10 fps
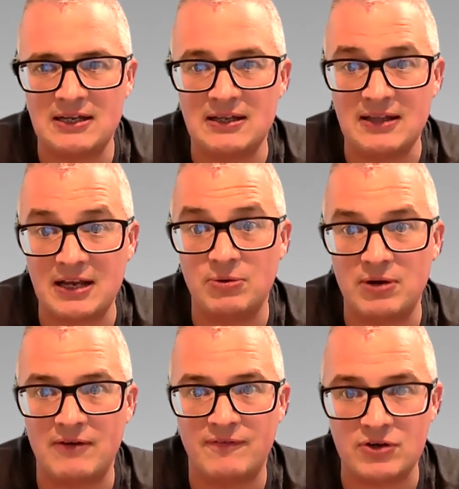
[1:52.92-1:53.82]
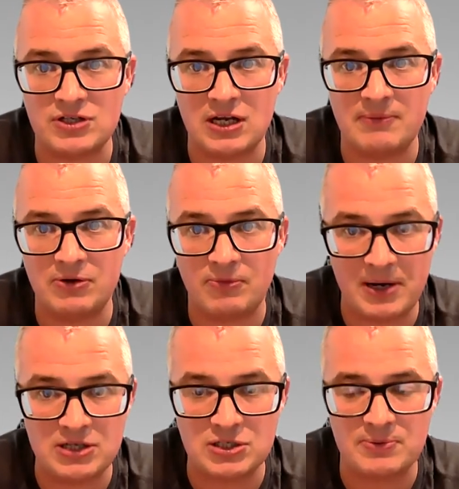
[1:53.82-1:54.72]
Thank you again for your time and your
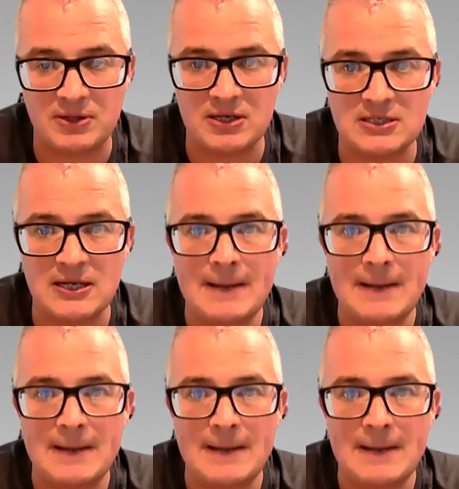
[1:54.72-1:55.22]
patience with this.